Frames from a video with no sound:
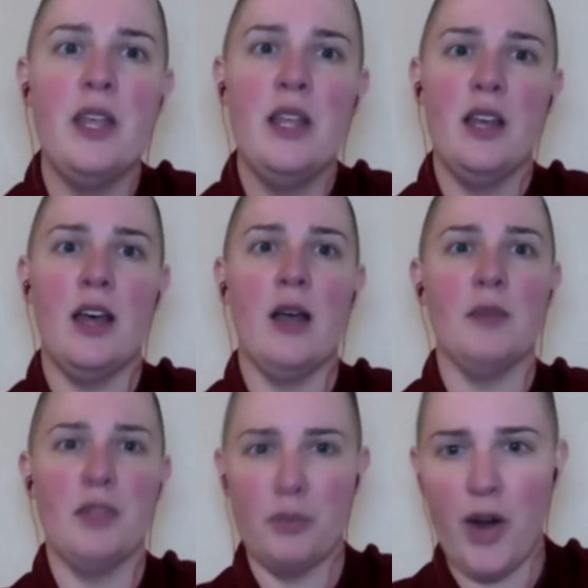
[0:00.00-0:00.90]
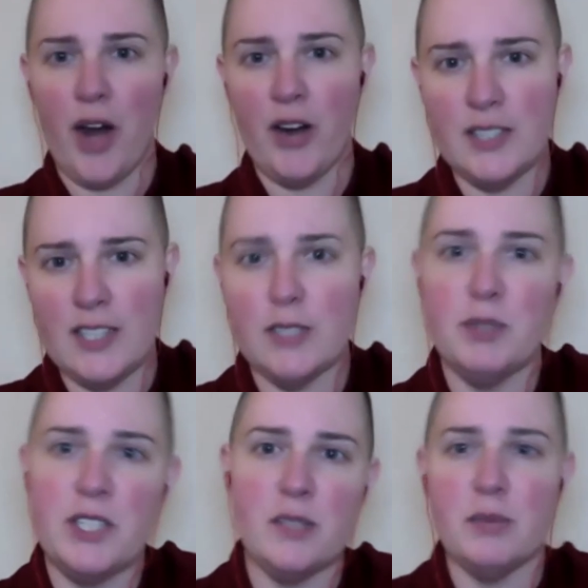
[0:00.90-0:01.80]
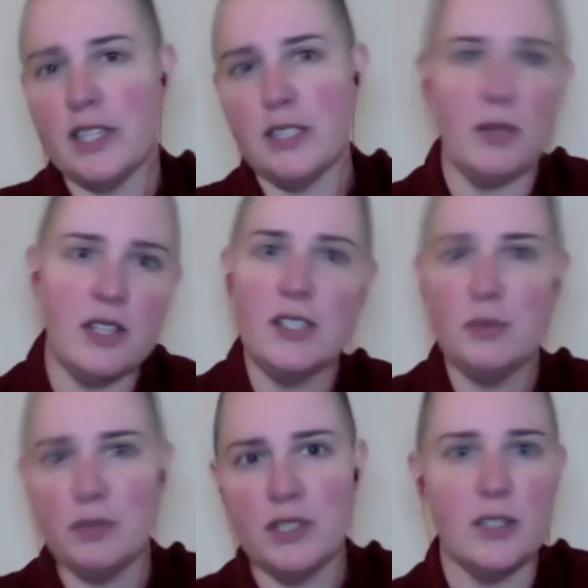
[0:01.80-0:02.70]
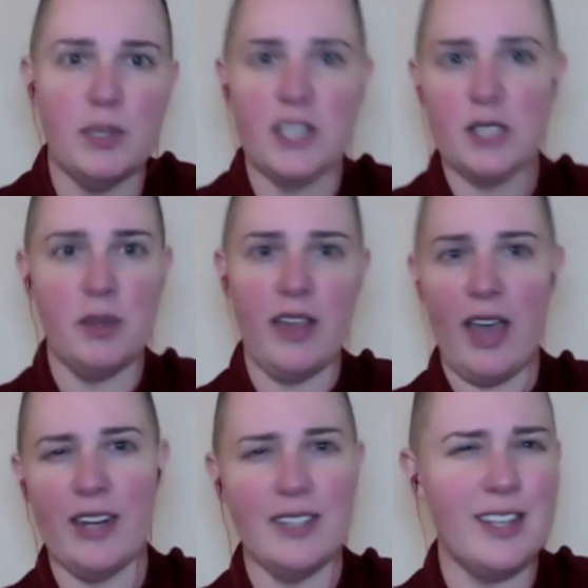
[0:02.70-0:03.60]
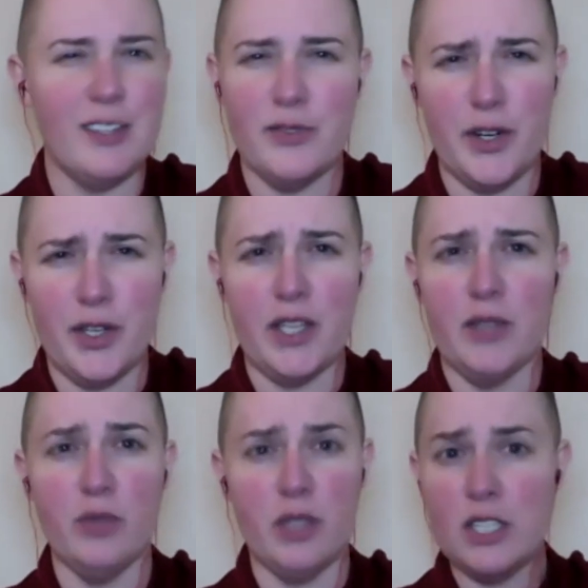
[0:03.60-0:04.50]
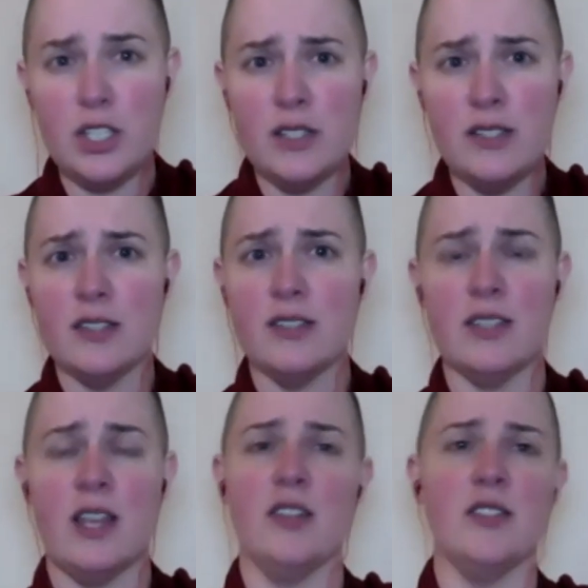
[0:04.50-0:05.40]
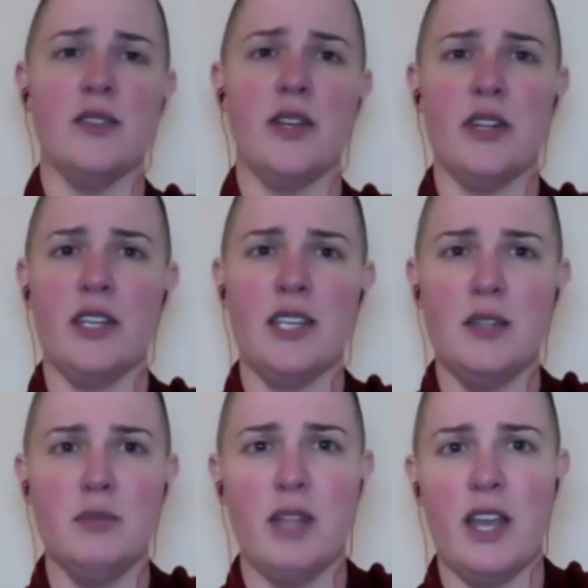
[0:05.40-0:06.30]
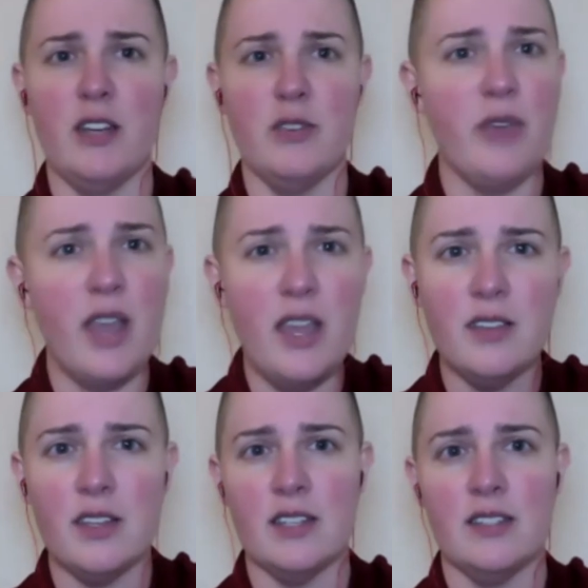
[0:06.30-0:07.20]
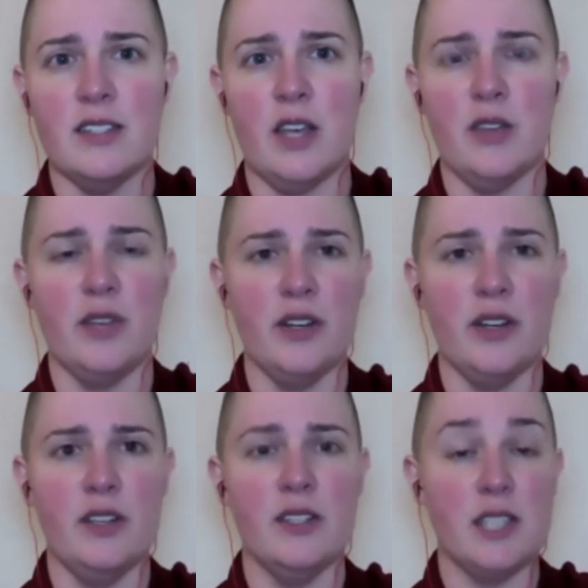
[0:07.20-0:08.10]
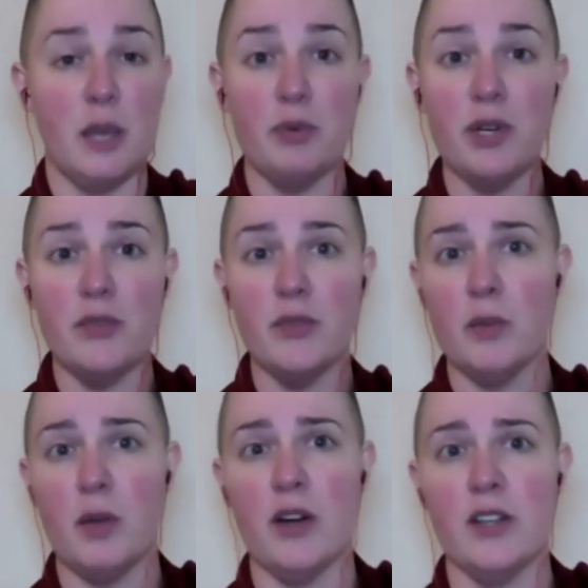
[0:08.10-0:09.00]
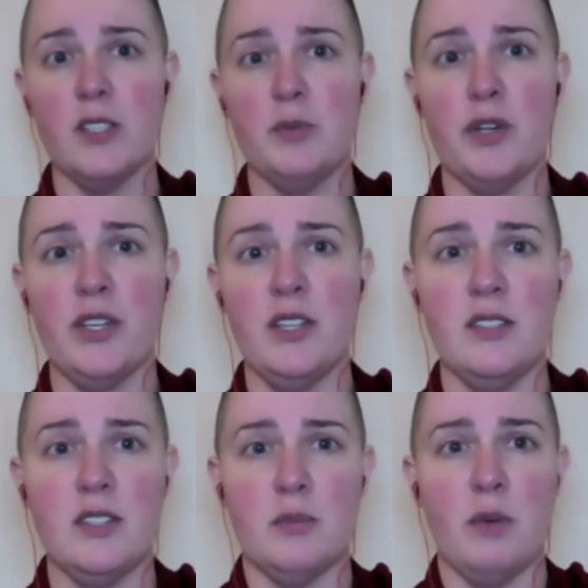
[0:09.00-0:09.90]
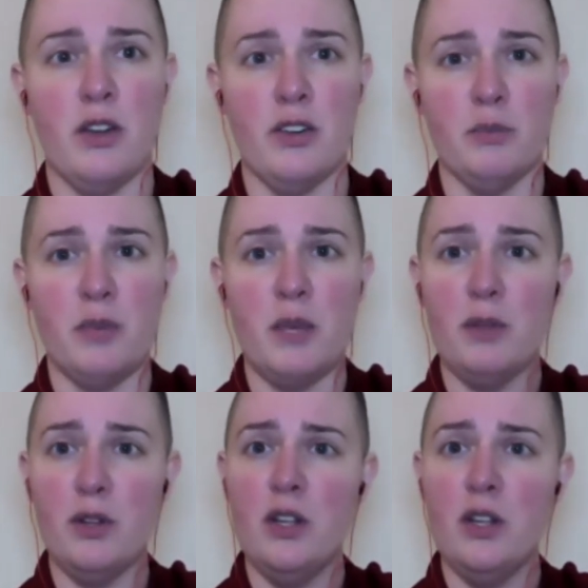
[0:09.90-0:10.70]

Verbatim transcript: Um, in the prayer, it says, Please bless me this, please bless me that. It sounds very religious. It sounds very blind faith. It can sound very separate from our experience as modern people.